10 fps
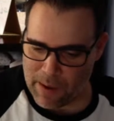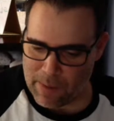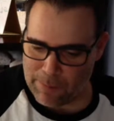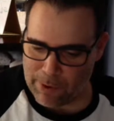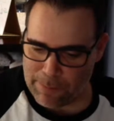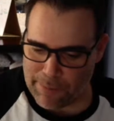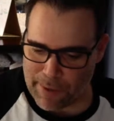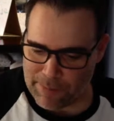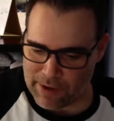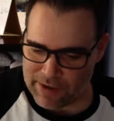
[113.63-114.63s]
Put
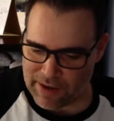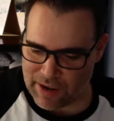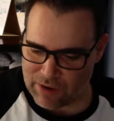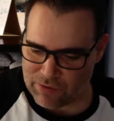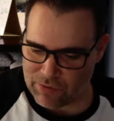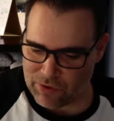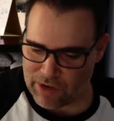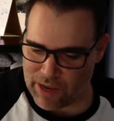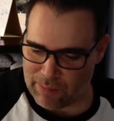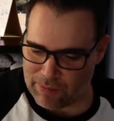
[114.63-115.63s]
Pepe down for a
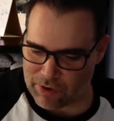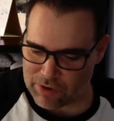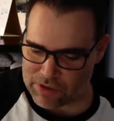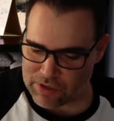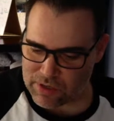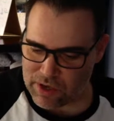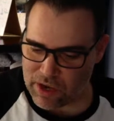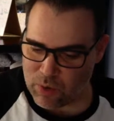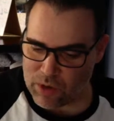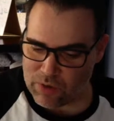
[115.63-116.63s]
nap first,
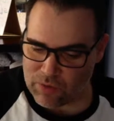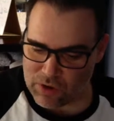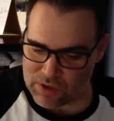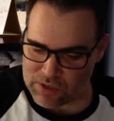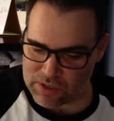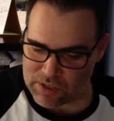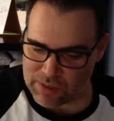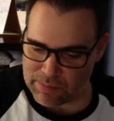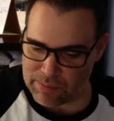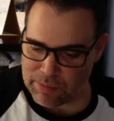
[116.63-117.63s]
and when he falls
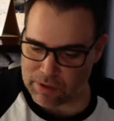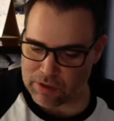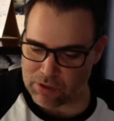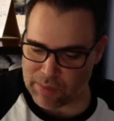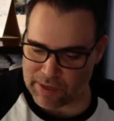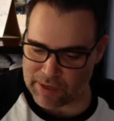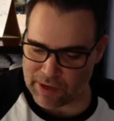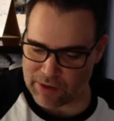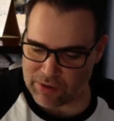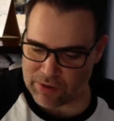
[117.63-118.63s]
asleep, put Lupe
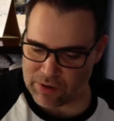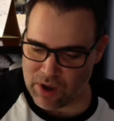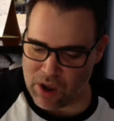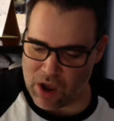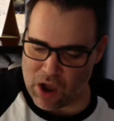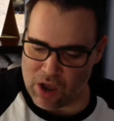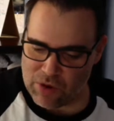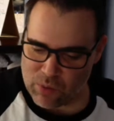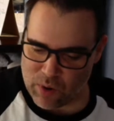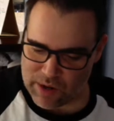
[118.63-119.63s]
down.
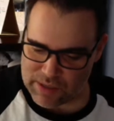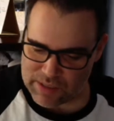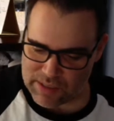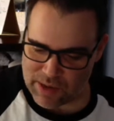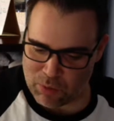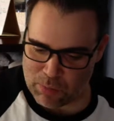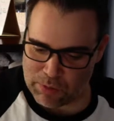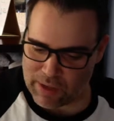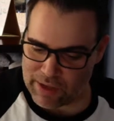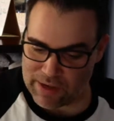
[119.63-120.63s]
Otherwise, they will
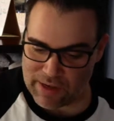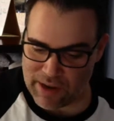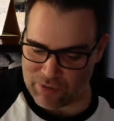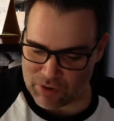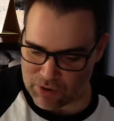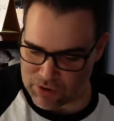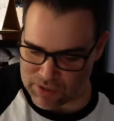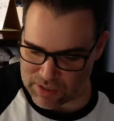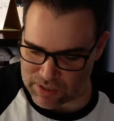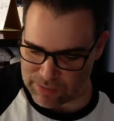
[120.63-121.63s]
play and never go to
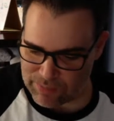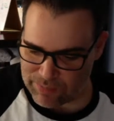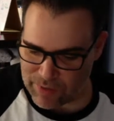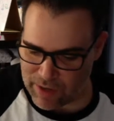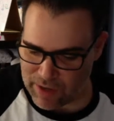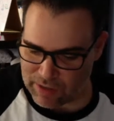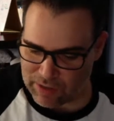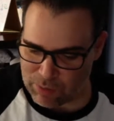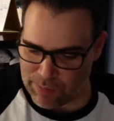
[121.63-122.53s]
sleep, and Lupe